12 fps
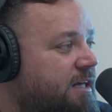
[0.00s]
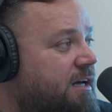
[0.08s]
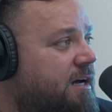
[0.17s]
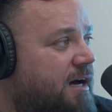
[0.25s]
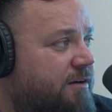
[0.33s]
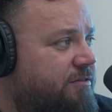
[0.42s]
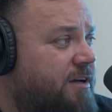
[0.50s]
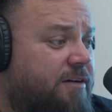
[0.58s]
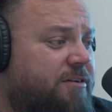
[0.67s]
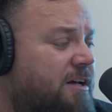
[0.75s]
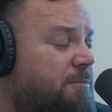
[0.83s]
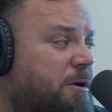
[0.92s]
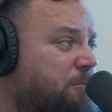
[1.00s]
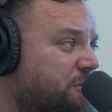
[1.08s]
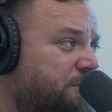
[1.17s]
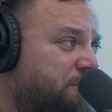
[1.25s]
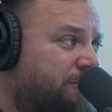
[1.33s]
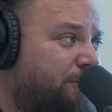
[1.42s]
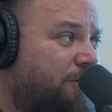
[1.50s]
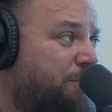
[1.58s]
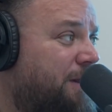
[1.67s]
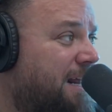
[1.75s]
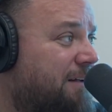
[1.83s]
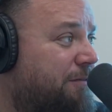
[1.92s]
yeah, I've gotten a membership before at
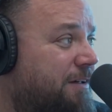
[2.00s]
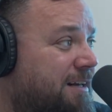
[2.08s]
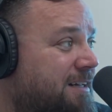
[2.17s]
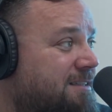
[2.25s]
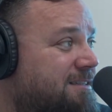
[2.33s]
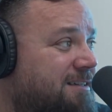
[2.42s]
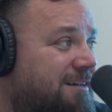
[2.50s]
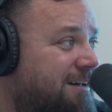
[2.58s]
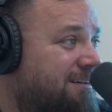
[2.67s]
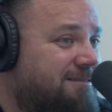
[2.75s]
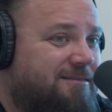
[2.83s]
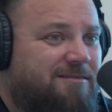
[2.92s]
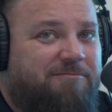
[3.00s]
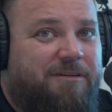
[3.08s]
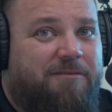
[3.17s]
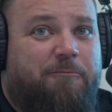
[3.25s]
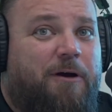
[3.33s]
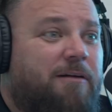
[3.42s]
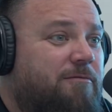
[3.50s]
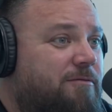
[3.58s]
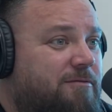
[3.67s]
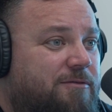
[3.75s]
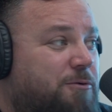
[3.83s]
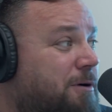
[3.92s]
Planet Fitness, and went
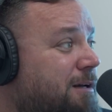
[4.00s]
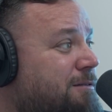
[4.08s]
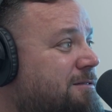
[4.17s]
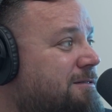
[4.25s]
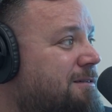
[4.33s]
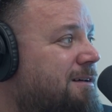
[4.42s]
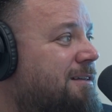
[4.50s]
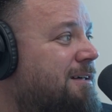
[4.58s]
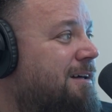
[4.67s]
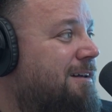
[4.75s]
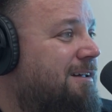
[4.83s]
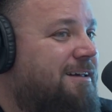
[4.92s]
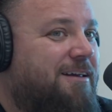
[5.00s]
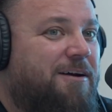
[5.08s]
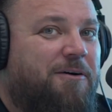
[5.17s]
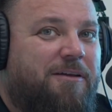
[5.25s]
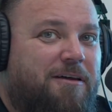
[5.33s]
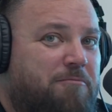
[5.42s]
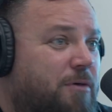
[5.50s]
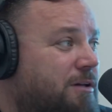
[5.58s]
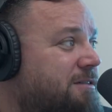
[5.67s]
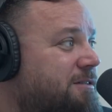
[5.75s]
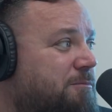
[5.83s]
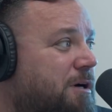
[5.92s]
twice, and then
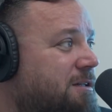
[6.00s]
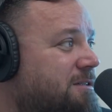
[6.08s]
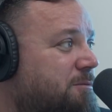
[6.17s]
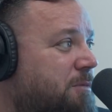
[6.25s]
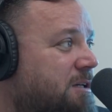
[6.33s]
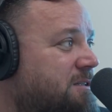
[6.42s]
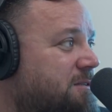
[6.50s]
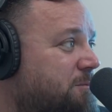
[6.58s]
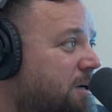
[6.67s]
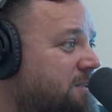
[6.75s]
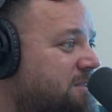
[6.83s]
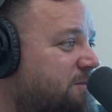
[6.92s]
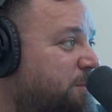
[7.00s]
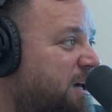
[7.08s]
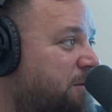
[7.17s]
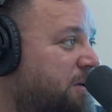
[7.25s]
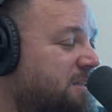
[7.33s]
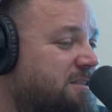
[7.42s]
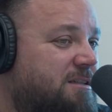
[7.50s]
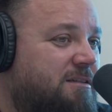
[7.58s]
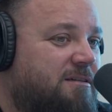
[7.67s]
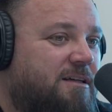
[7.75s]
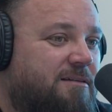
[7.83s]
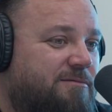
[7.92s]
months and months and months and months of payments, and
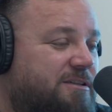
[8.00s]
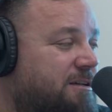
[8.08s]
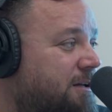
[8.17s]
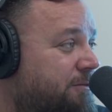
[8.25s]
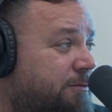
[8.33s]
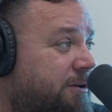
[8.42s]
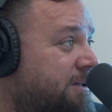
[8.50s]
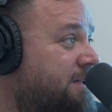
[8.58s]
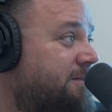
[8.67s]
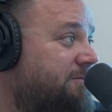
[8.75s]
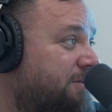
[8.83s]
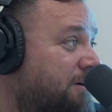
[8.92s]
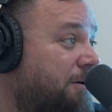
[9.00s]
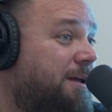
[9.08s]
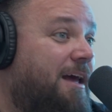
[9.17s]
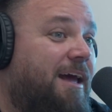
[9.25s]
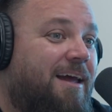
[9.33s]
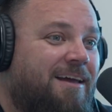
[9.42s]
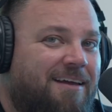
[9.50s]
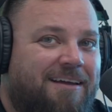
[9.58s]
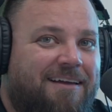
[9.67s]
until I'm finally okay.